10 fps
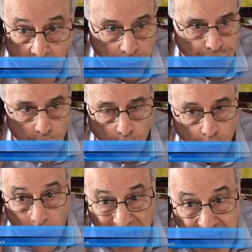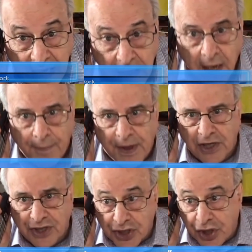Don't wait, because
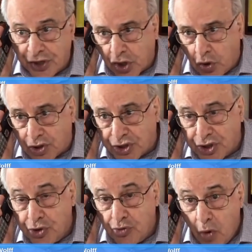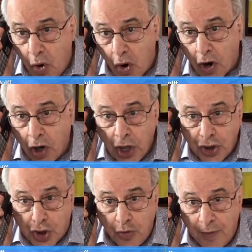it's going to cost you more
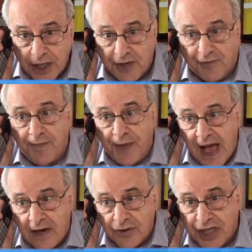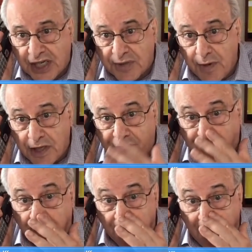2 months from now, 6 months
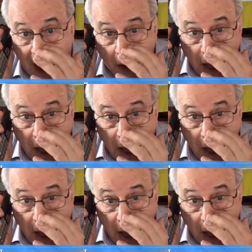from now.